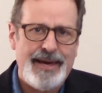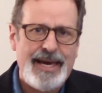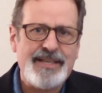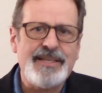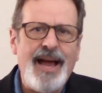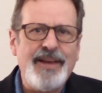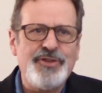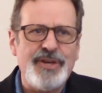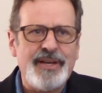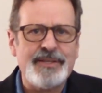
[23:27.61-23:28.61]
it's not
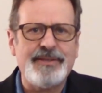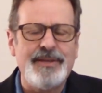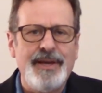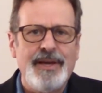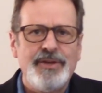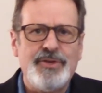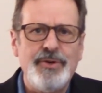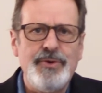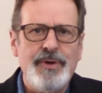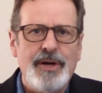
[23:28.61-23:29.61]
just
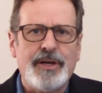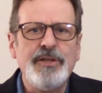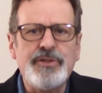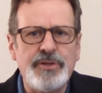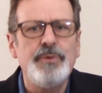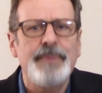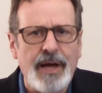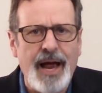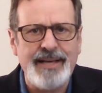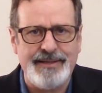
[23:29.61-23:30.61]
to consume
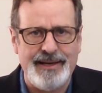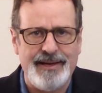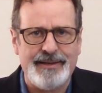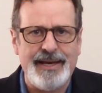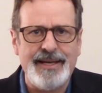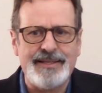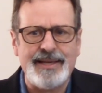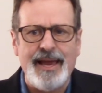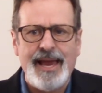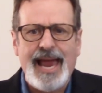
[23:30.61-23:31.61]
content, it's
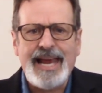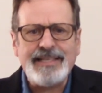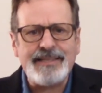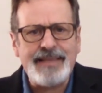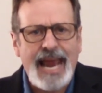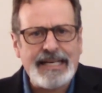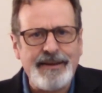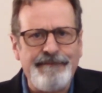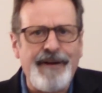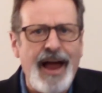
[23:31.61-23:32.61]
a
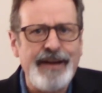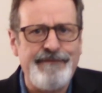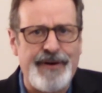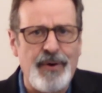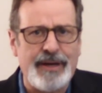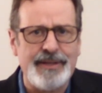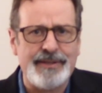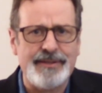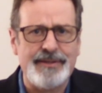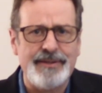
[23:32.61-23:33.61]
sanctified
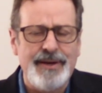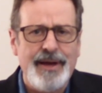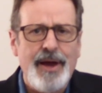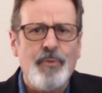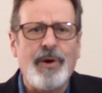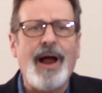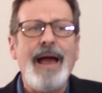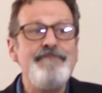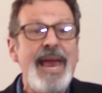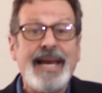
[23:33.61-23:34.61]
focus where
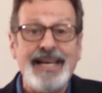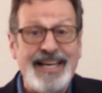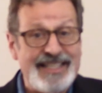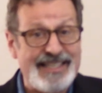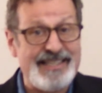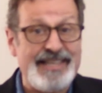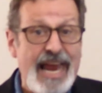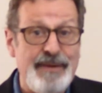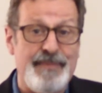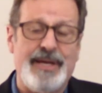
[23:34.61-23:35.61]
I'm making a
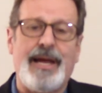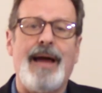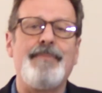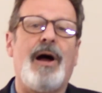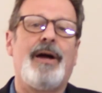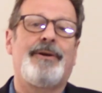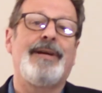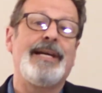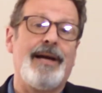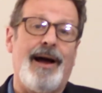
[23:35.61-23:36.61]
statement, I'm
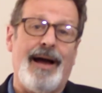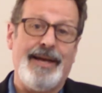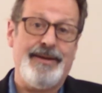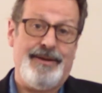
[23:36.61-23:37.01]
honoring God.